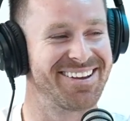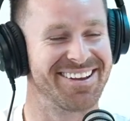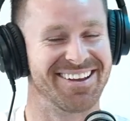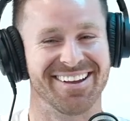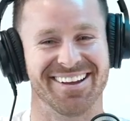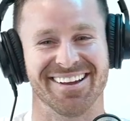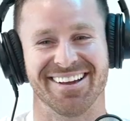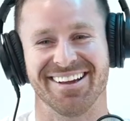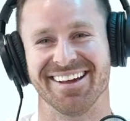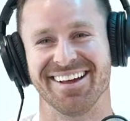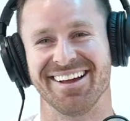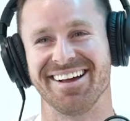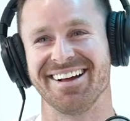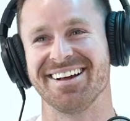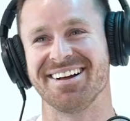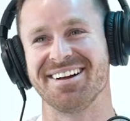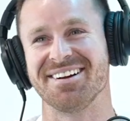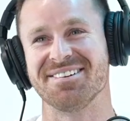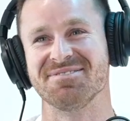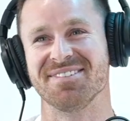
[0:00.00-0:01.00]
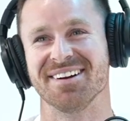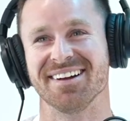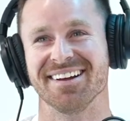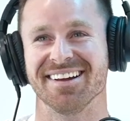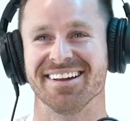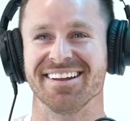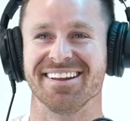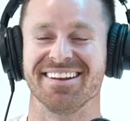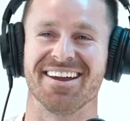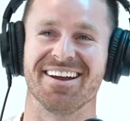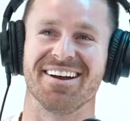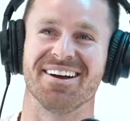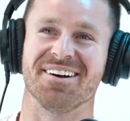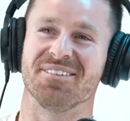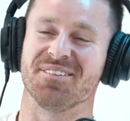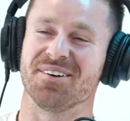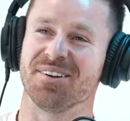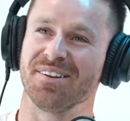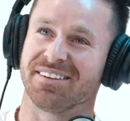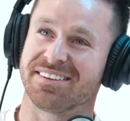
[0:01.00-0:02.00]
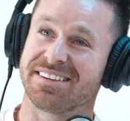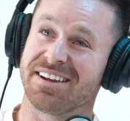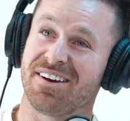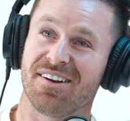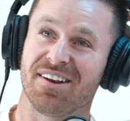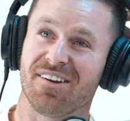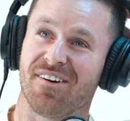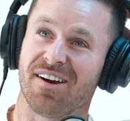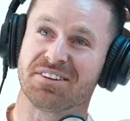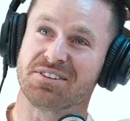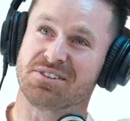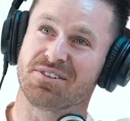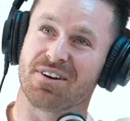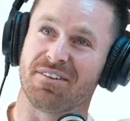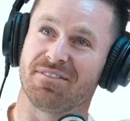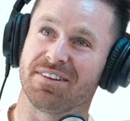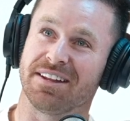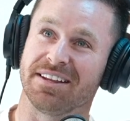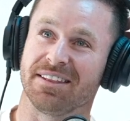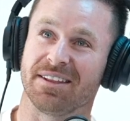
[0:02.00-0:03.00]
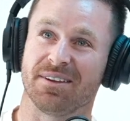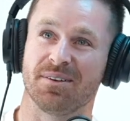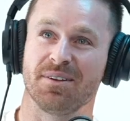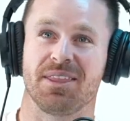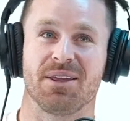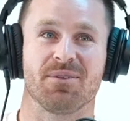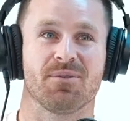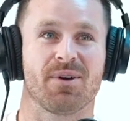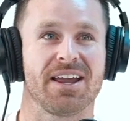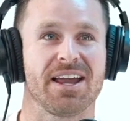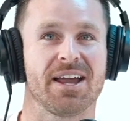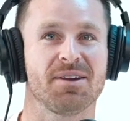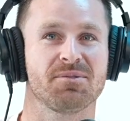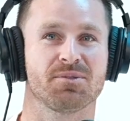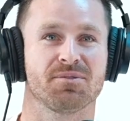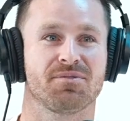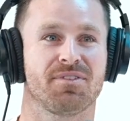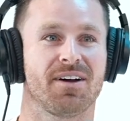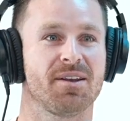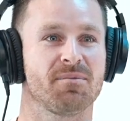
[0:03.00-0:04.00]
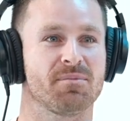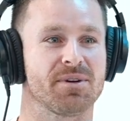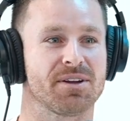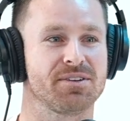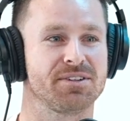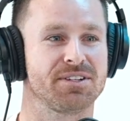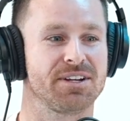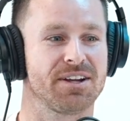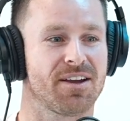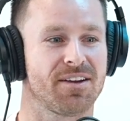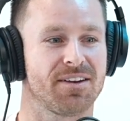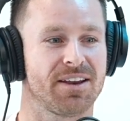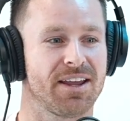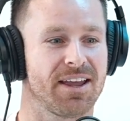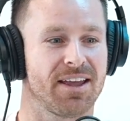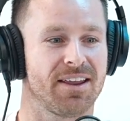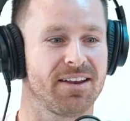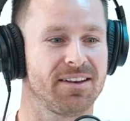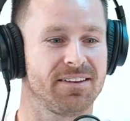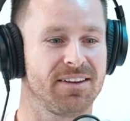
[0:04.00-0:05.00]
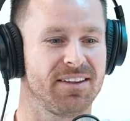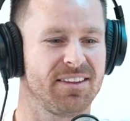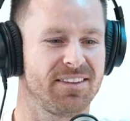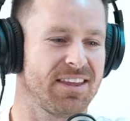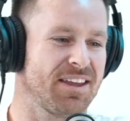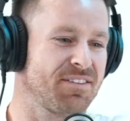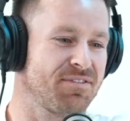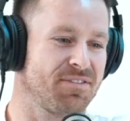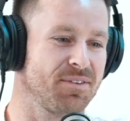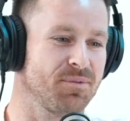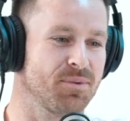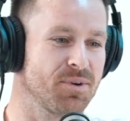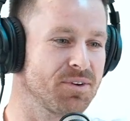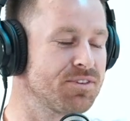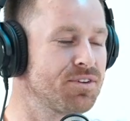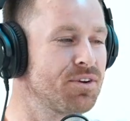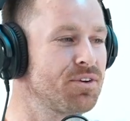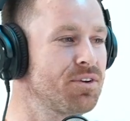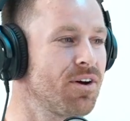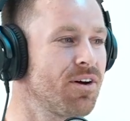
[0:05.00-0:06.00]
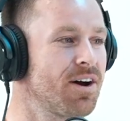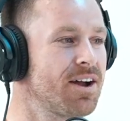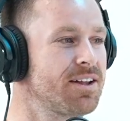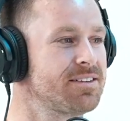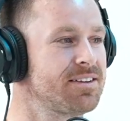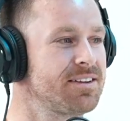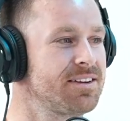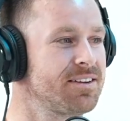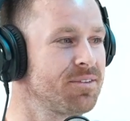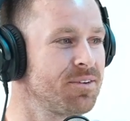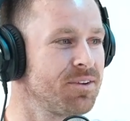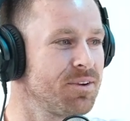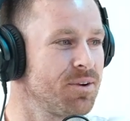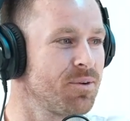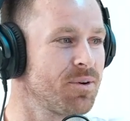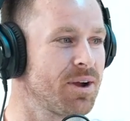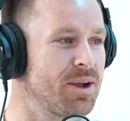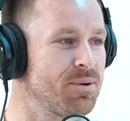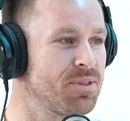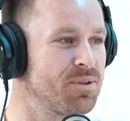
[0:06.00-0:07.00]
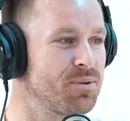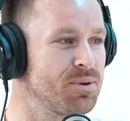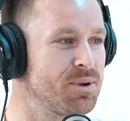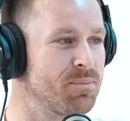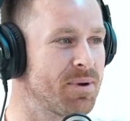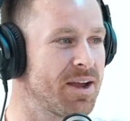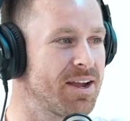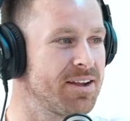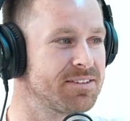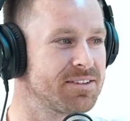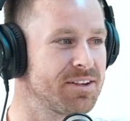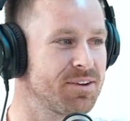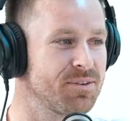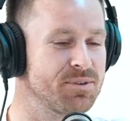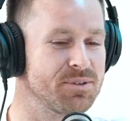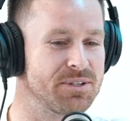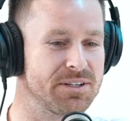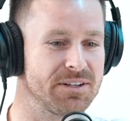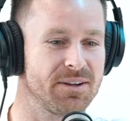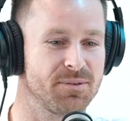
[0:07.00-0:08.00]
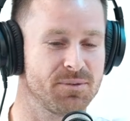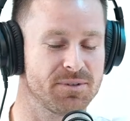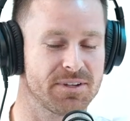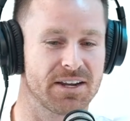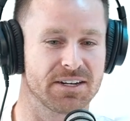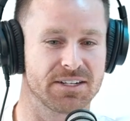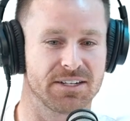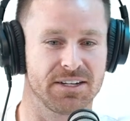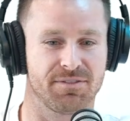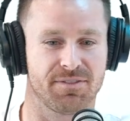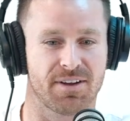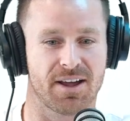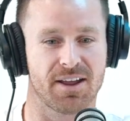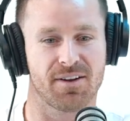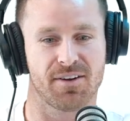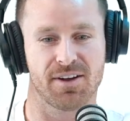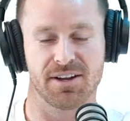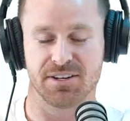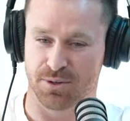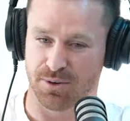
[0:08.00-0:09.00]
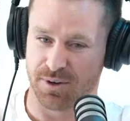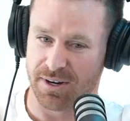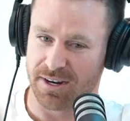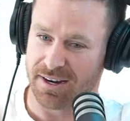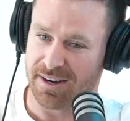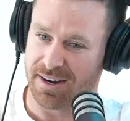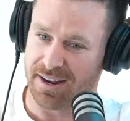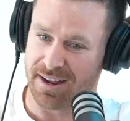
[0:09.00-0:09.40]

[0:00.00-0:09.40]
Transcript: Yeah. I liked travelling. The away games were fun because you go down, you're there for, what, 2 nights, and you're away with all your mates. So it was actually fun. I enjoyed it.